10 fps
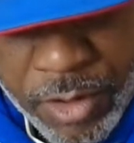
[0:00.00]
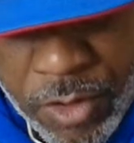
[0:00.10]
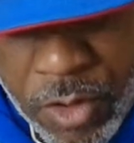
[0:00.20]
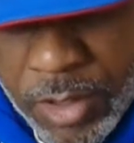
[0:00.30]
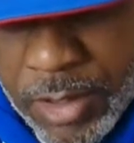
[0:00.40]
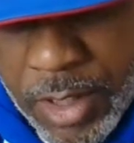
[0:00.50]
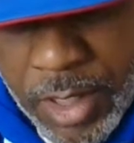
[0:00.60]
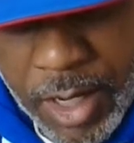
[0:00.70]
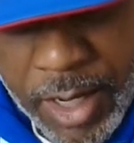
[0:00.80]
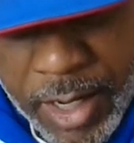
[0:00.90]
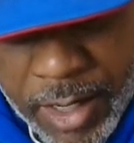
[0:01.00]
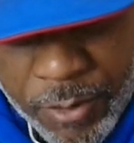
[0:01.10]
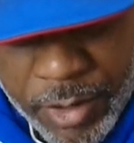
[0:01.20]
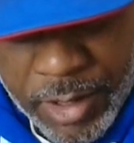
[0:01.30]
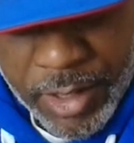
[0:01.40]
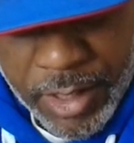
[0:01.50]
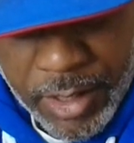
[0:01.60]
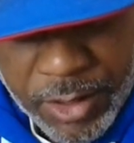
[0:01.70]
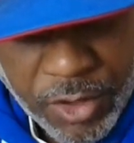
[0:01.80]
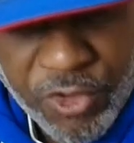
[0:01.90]
on. Uh, we
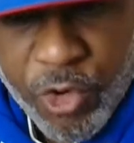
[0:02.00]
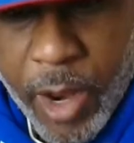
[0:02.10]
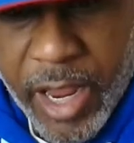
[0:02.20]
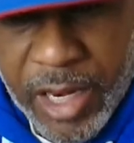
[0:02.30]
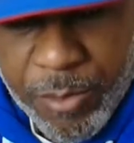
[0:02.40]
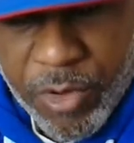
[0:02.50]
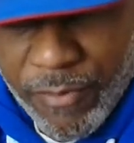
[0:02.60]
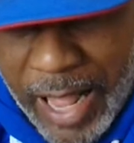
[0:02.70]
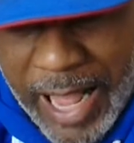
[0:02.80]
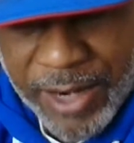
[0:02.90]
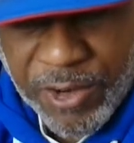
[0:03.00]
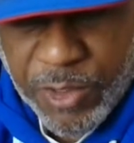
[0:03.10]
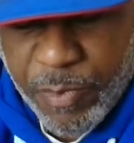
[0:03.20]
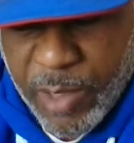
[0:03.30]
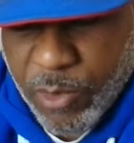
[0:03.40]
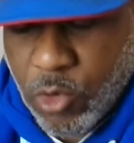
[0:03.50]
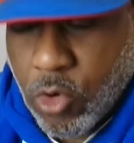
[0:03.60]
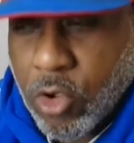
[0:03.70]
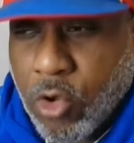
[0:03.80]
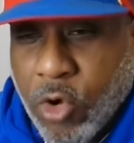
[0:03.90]
need to train providers. People who
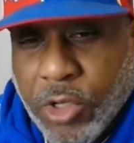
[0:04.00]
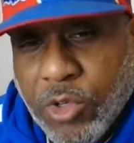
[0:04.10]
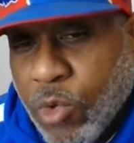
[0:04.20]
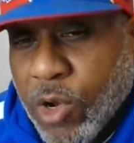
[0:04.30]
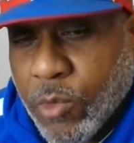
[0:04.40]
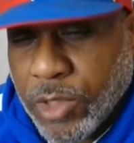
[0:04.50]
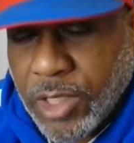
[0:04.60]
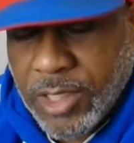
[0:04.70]
are going to work with these